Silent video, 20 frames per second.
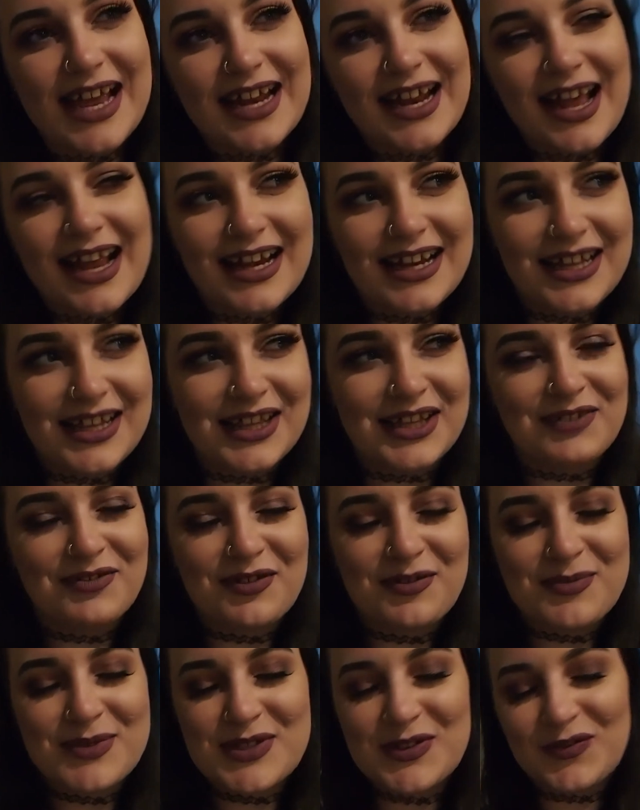Anything
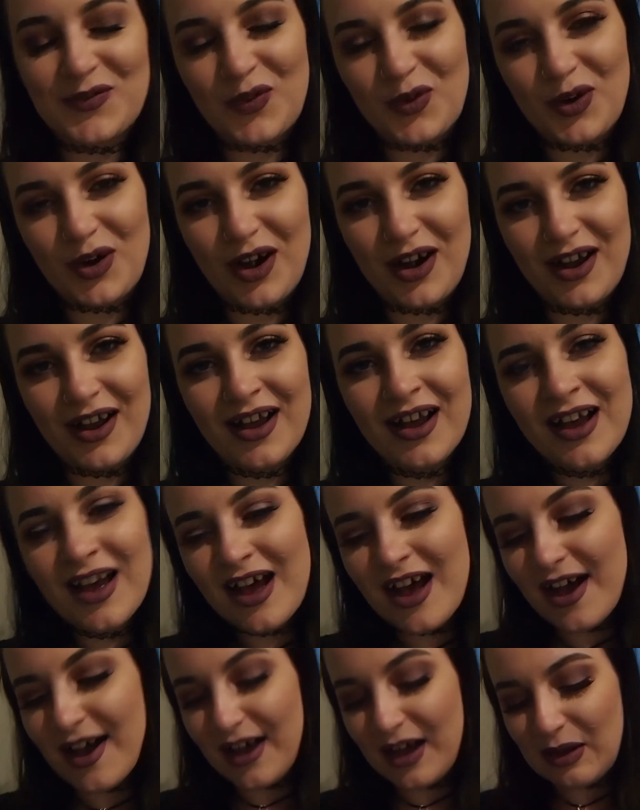from Sephora.
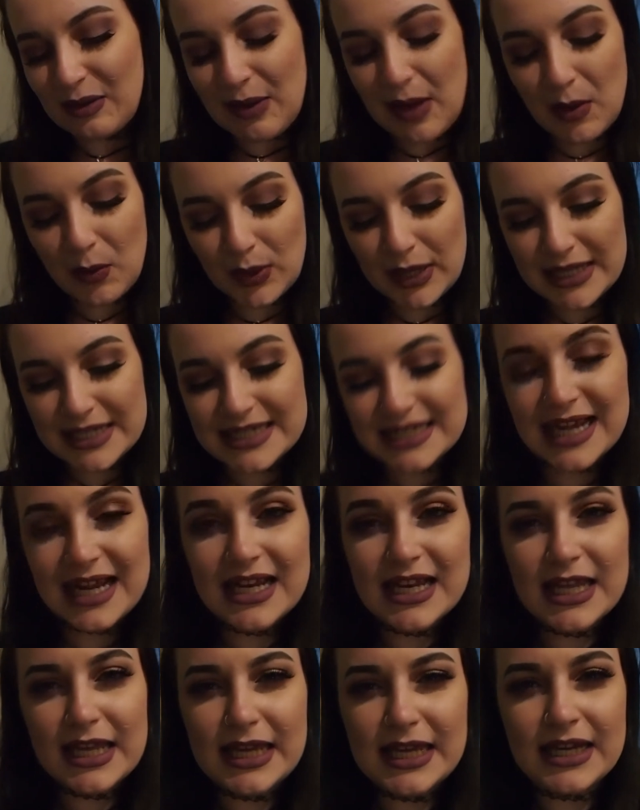I wanted to
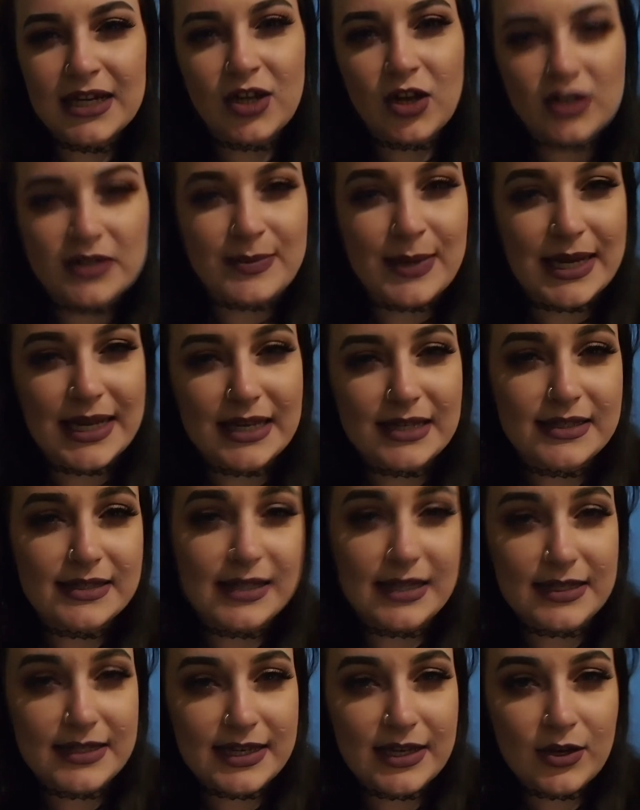get the It Cosmetics
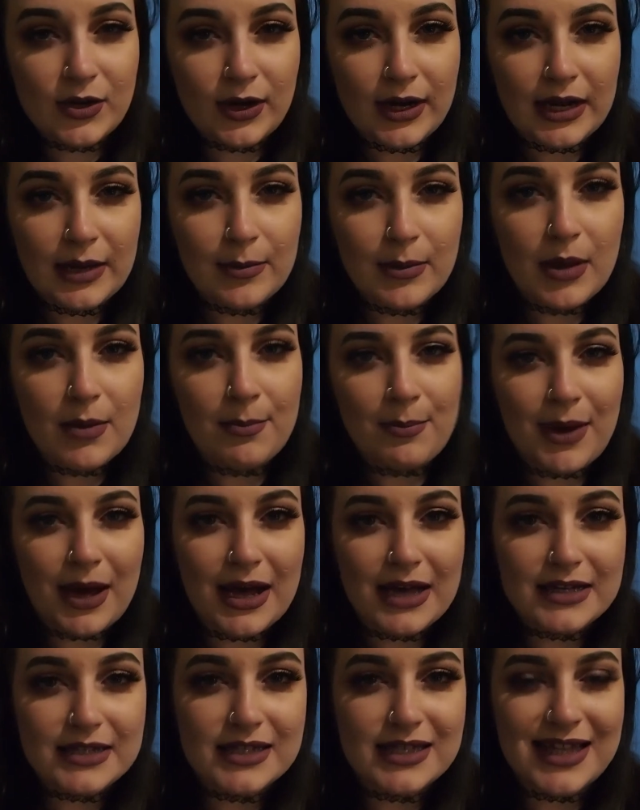CC cream,
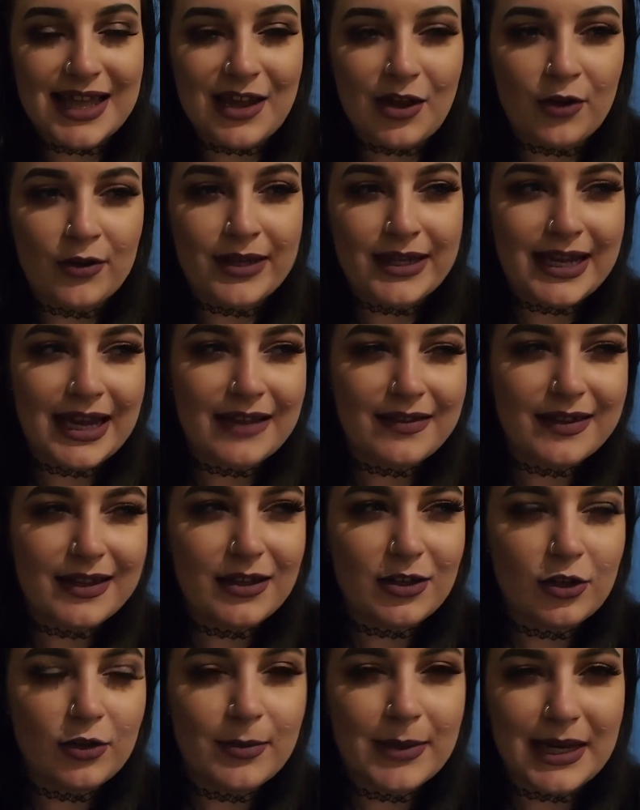but they only had the
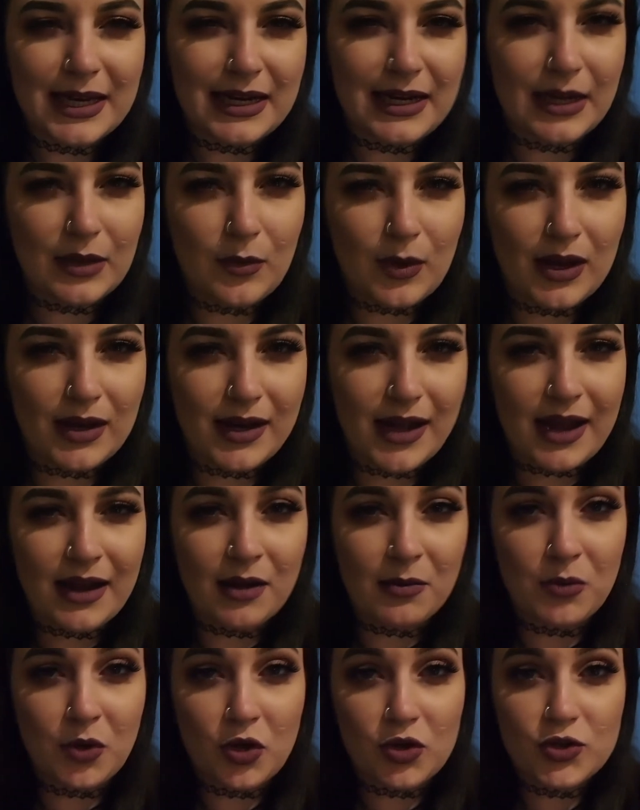illuminating one, and
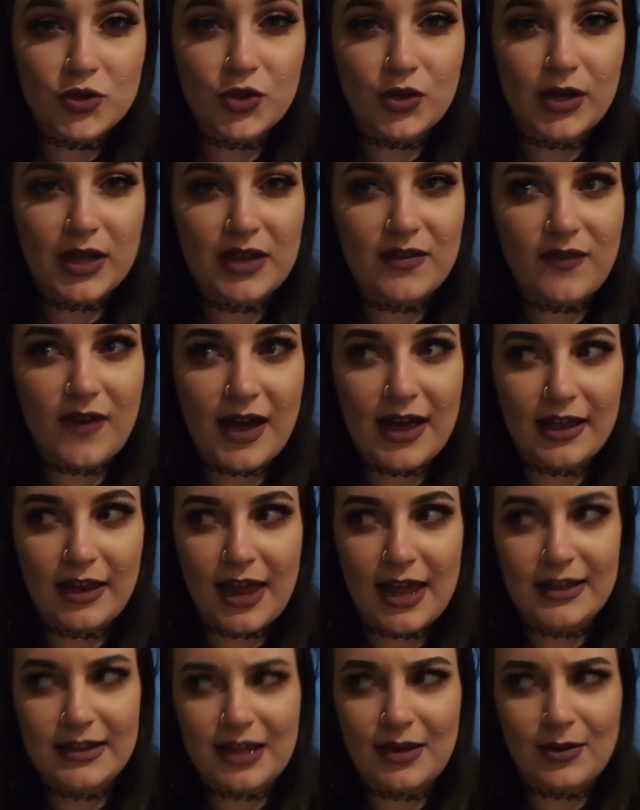I'm not sure if I
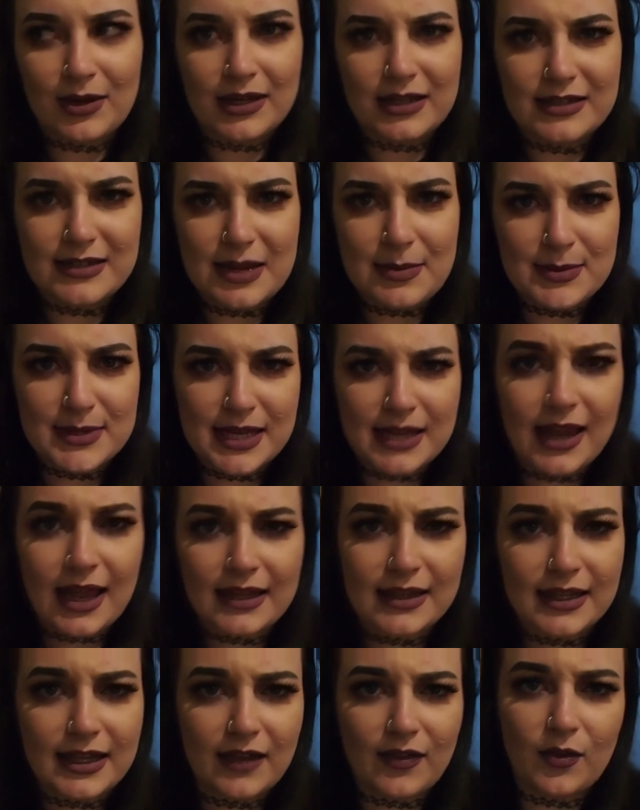like that one the same as I
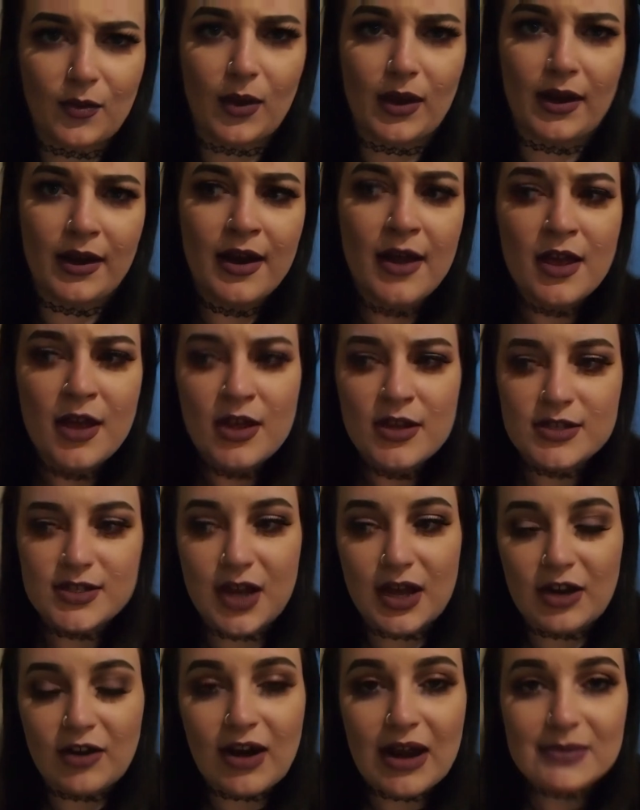like the other one. So
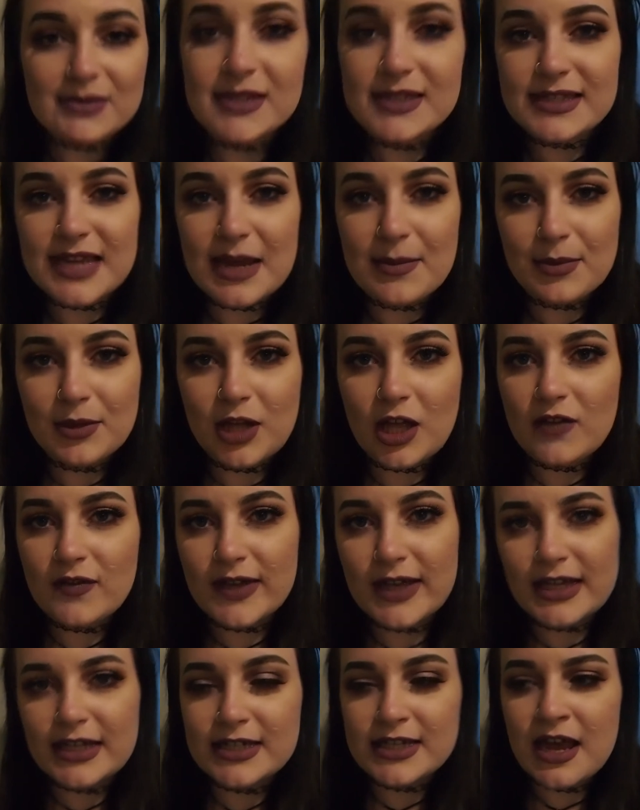I grabbed a sample of
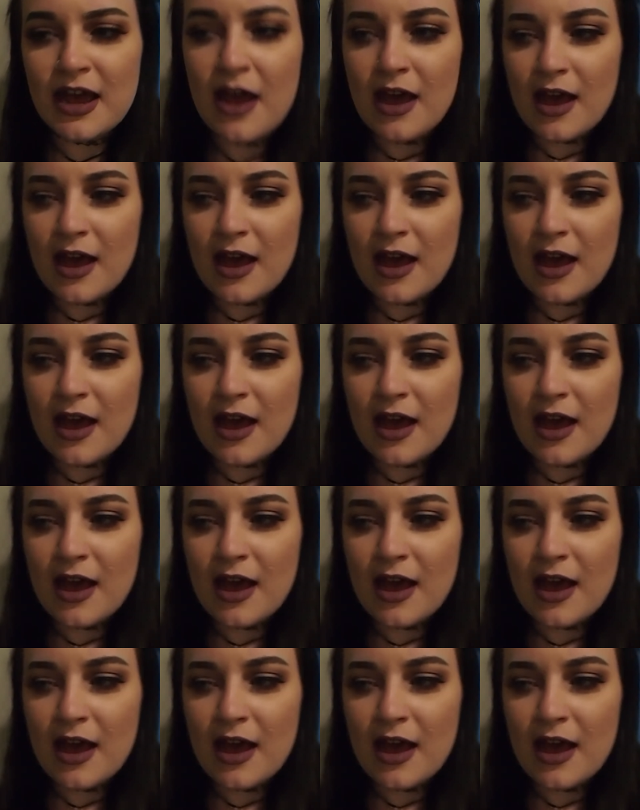it.